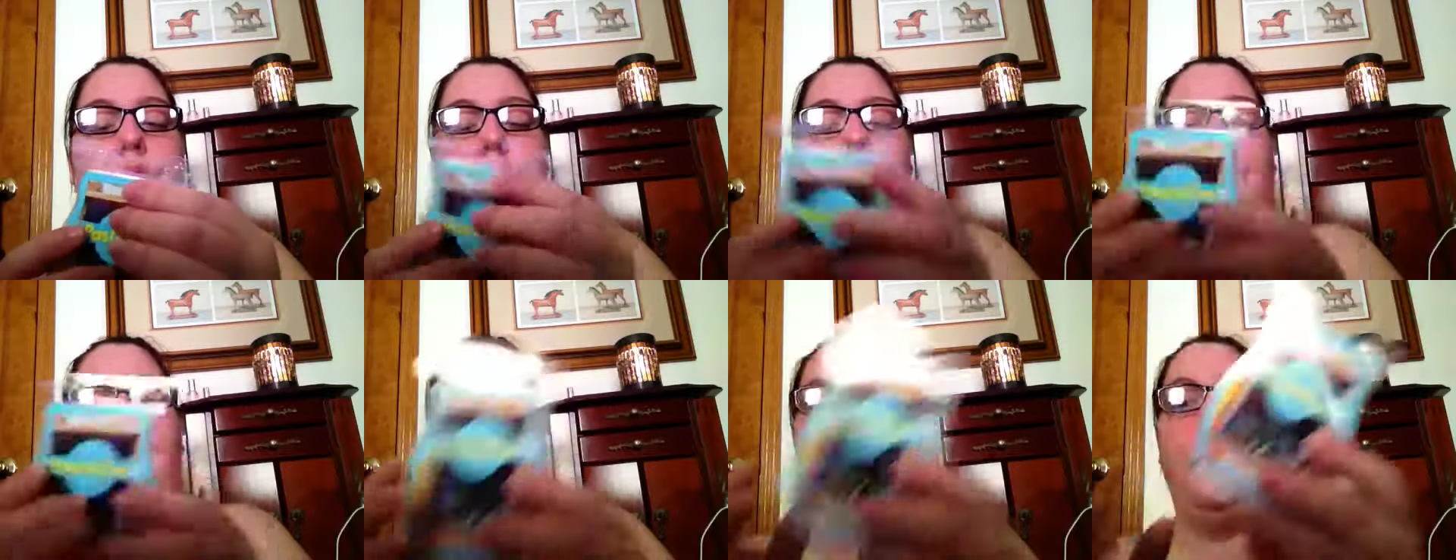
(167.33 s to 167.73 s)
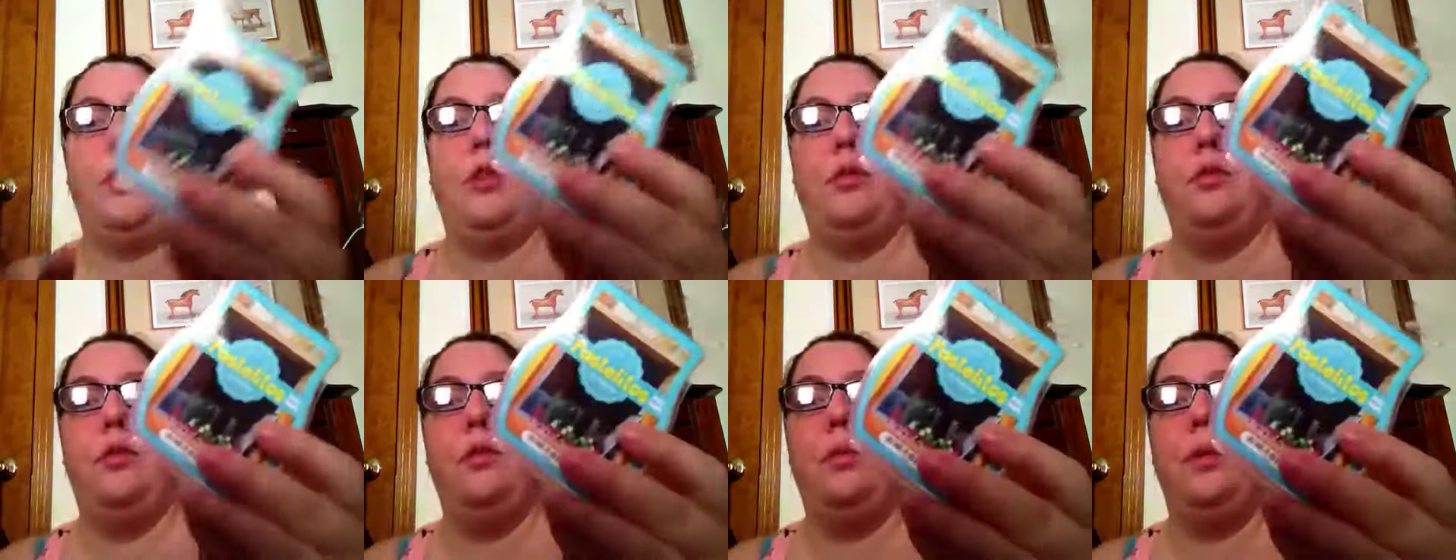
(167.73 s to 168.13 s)
this one
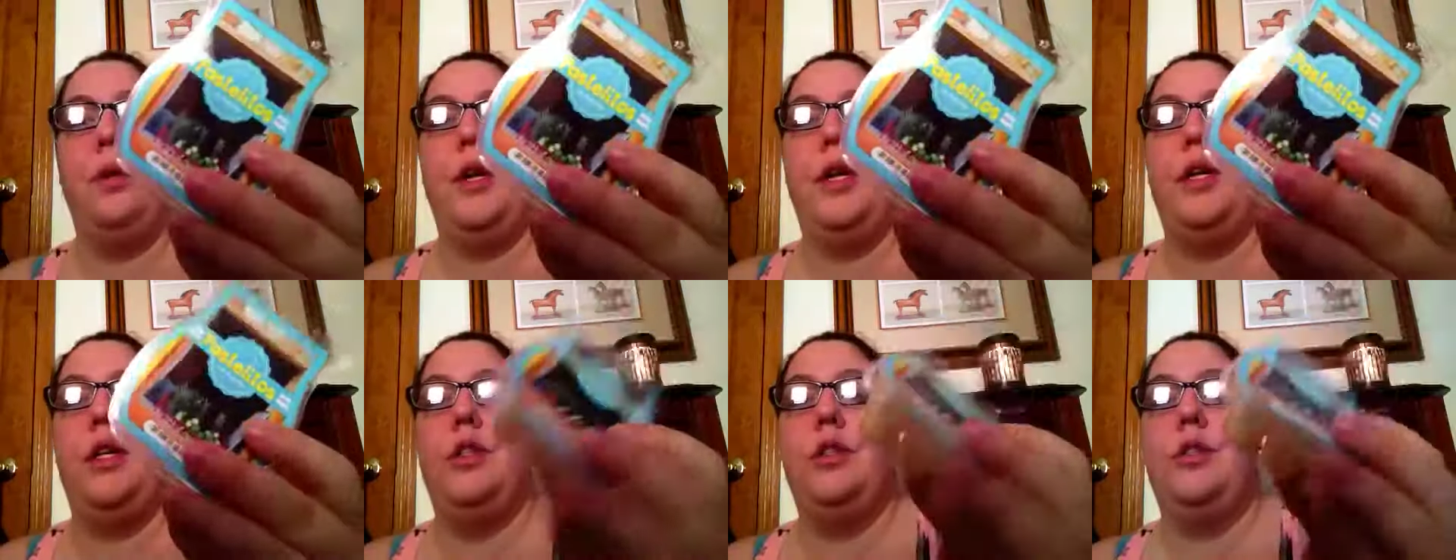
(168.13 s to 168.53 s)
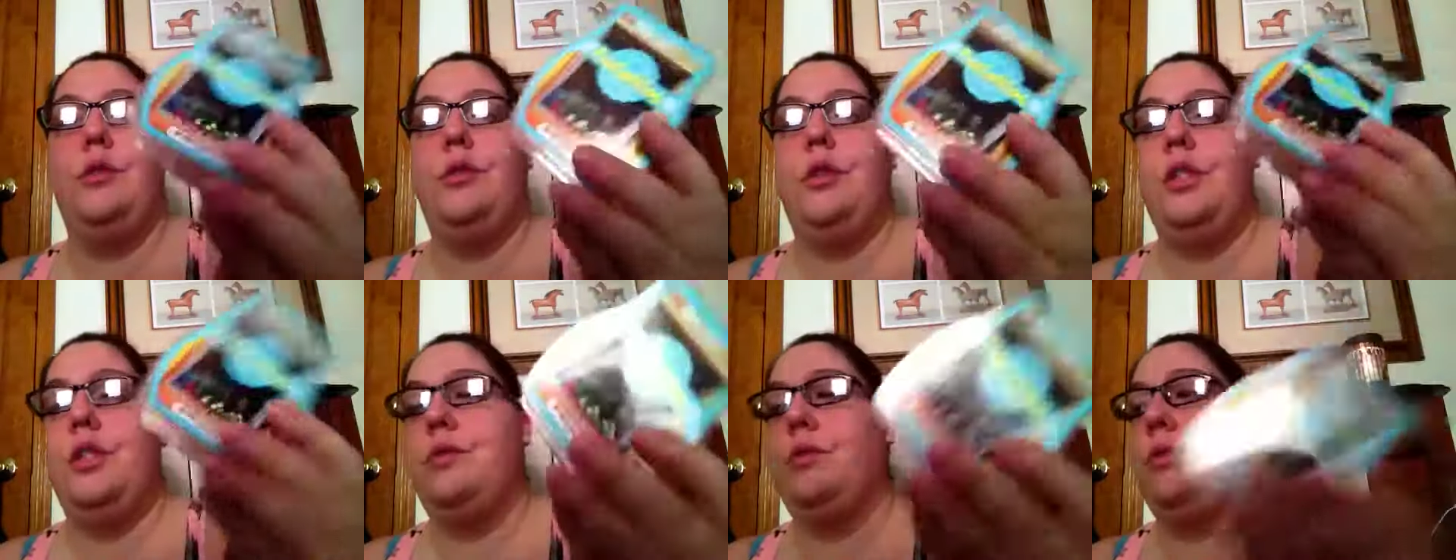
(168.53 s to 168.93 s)
threw pretty good
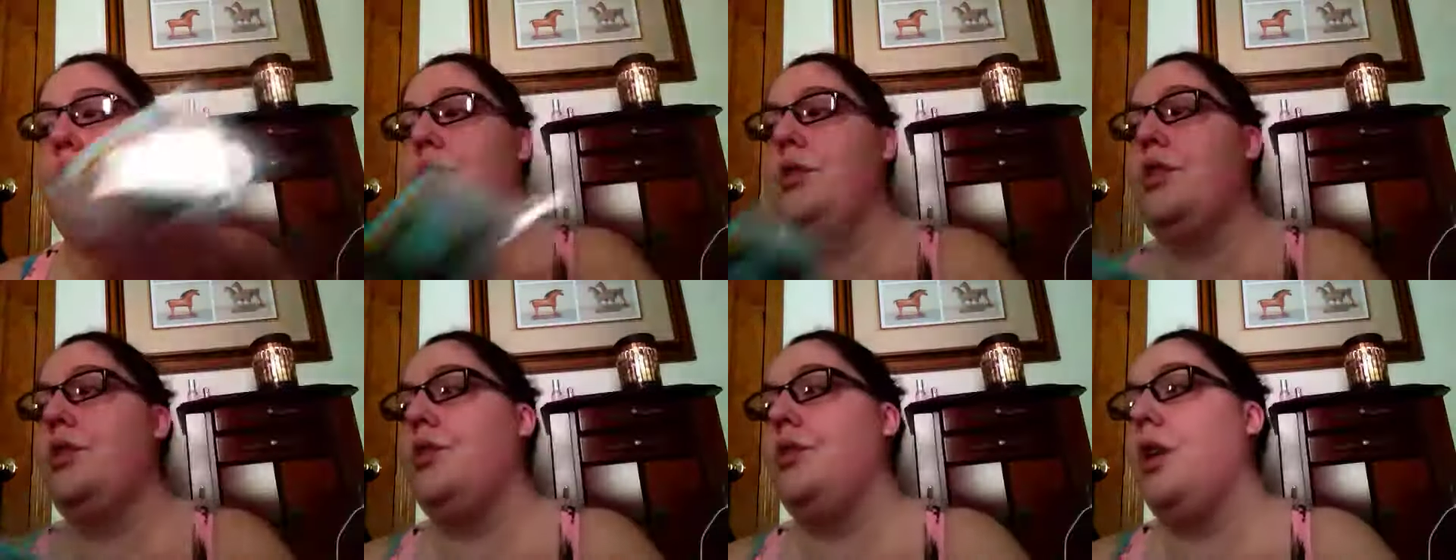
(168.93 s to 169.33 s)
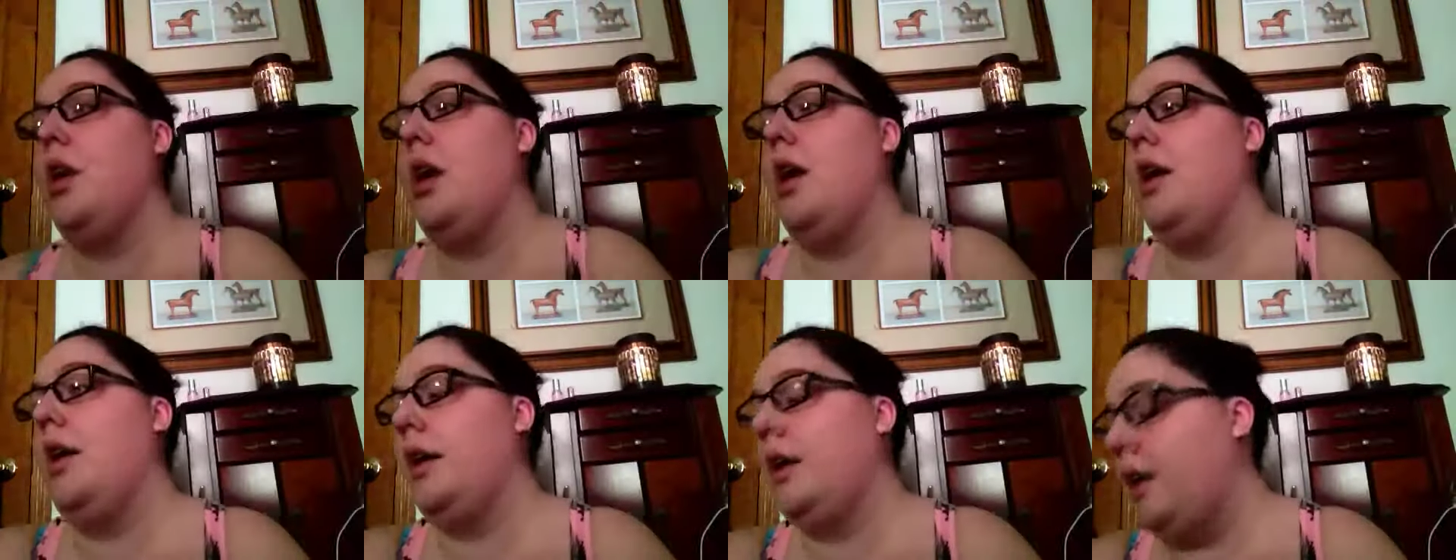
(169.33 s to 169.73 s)
too. This one was
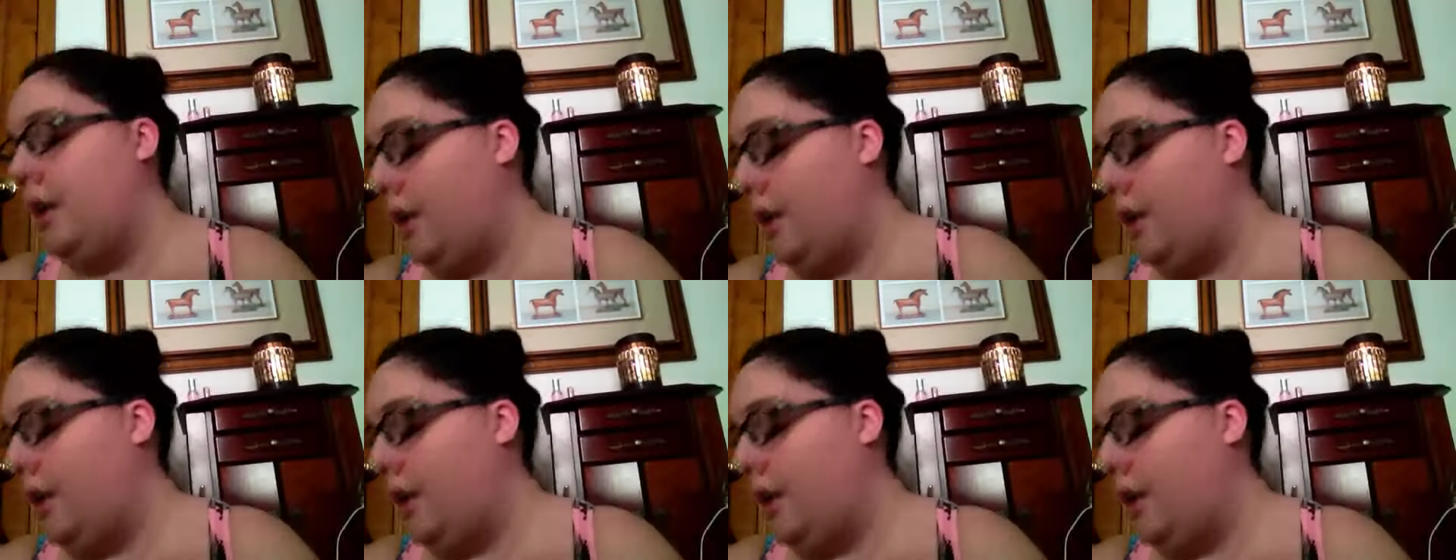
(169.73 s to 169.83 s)
strong.